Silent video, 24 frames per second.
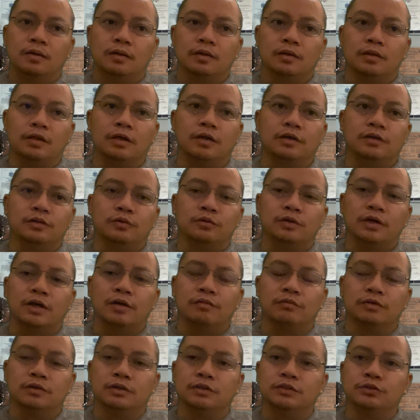yeah, you have
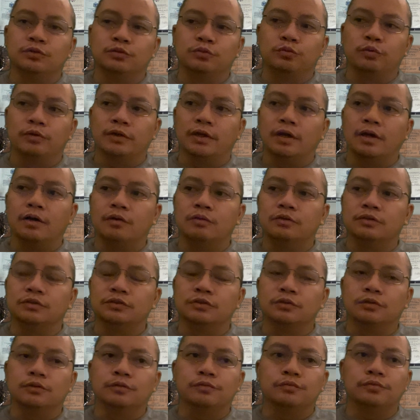120 hours
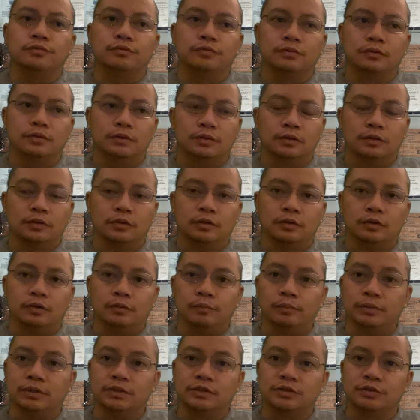of
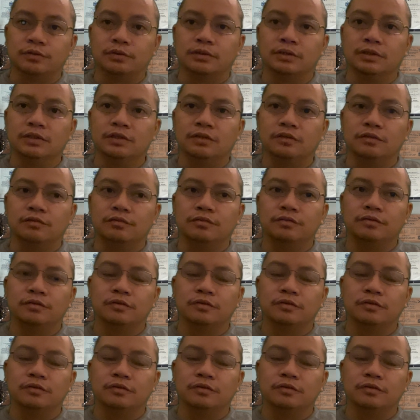military leave,